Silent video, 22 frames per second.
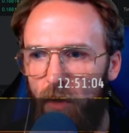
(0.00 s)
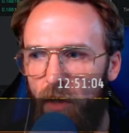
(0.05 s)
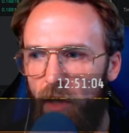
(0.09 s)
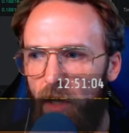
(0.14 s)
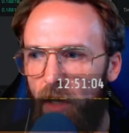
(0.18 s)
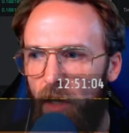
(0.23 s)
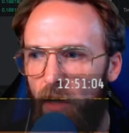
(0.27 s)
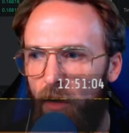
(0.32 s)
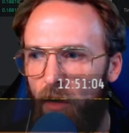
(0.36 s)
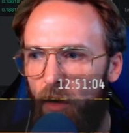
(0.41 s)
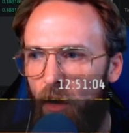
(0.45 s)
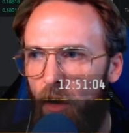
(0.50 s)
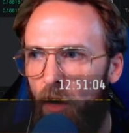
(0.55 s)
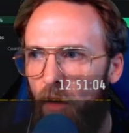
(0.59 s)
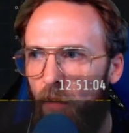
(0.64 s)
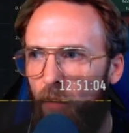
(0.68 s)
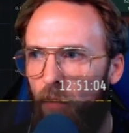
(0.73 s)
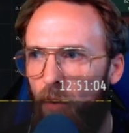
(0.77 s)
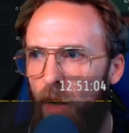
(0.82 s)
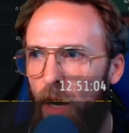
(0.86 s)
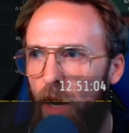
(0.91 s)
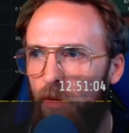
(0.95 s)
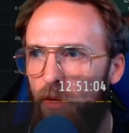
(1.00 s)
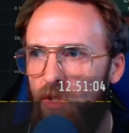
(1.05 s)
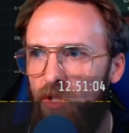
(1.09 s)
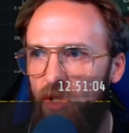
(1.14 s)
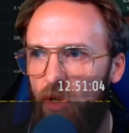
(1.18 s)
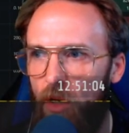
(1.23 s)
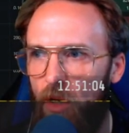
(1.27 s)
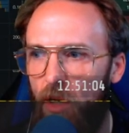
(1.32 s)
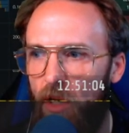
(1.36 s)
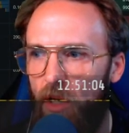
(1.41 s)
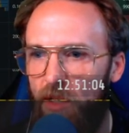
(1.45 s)
And our
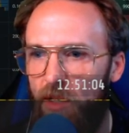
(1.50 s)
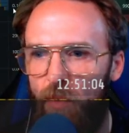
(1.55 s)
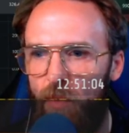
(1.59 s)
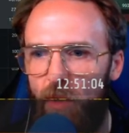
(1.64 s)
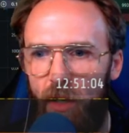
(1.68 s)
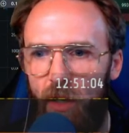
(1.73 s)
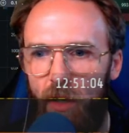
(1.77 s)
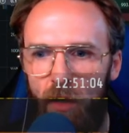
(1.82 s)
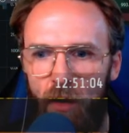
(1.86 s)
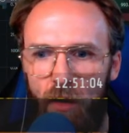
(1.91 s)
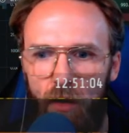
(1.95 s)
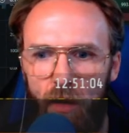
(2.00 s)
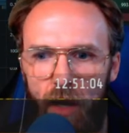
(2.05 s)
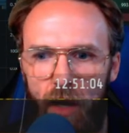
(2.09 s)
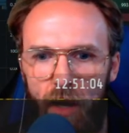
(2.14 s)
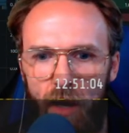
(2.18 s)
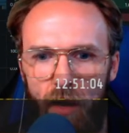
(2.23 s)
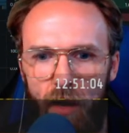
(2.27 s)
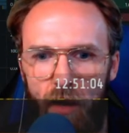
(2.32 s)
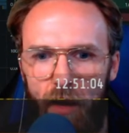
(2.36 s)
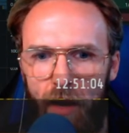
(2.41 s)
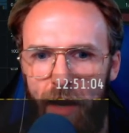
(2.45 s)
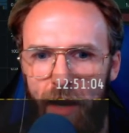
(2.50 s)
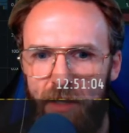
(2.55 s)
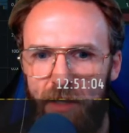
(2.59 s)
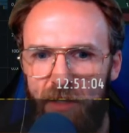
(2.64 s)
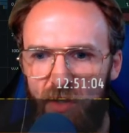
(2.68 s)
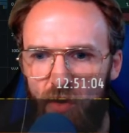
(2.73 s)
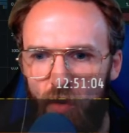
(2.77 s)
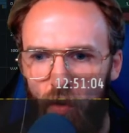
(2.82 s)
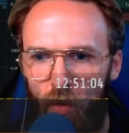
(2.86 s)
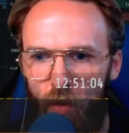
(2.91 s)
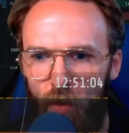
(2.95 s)
browser is being an
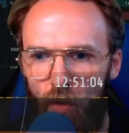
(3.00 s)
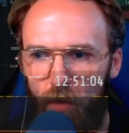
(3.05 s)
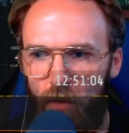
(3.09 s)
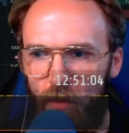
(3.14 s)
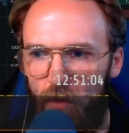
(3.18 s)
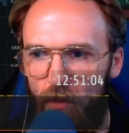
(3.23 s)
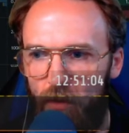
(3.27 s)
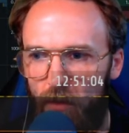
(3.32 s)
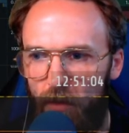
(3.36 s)
asshole.